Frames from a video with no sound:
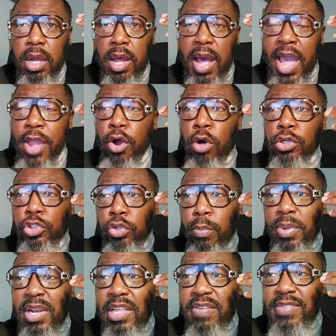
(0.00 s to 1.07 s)
I also
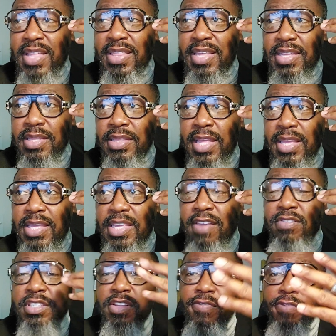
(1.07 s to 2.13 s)
believe that they
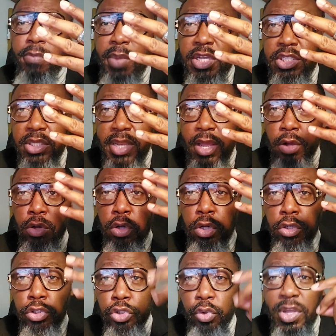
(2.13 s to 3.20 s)
give this information out
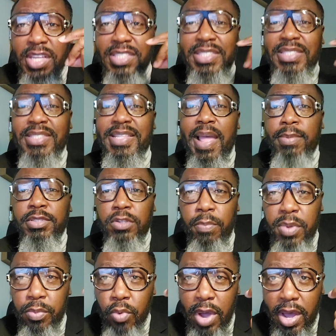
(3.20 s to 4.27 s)
so it can snap some
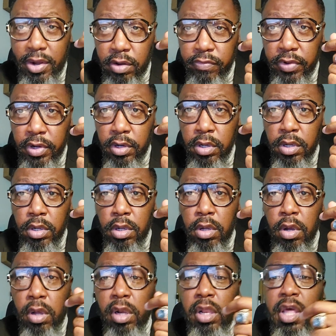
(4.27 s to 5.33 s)
people out of it.
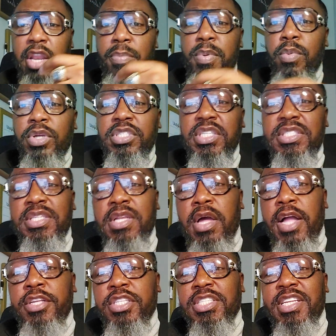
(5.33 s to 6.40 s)
A lot of people are
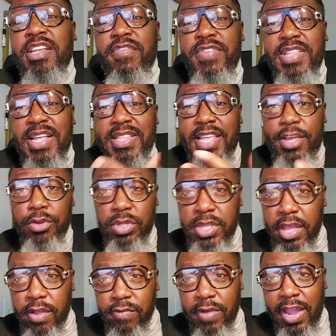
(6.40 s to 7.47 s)
just living their day to
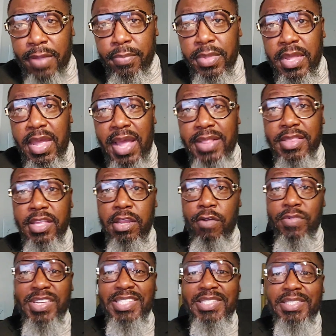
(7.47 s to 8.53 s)
day, right? And then
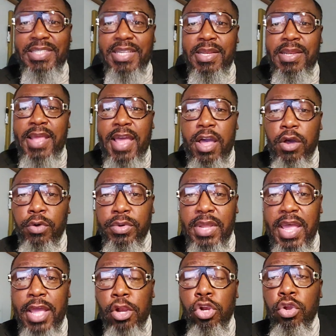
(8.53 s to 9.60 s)
nobody's sitting down
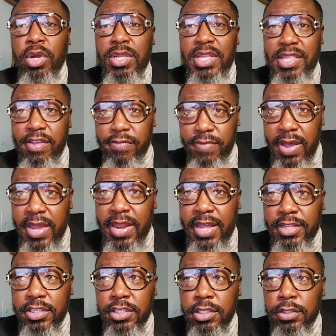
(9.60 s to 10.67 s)
and looking at their
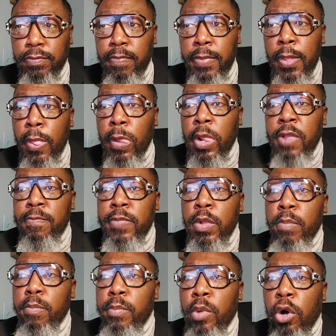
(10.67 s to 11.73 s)
finances.
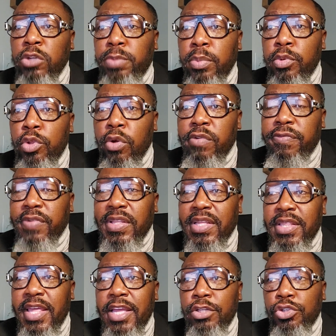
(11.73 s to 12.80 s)
Most people don't find
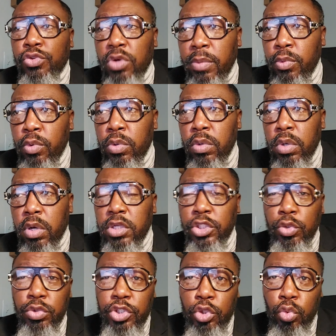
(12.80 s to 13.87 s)
that they're in trouble
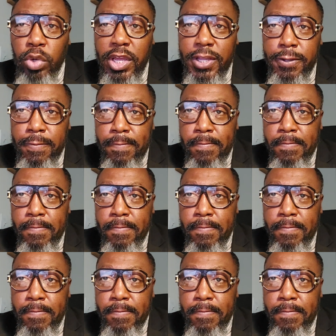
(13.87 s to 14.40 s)
until it's too late.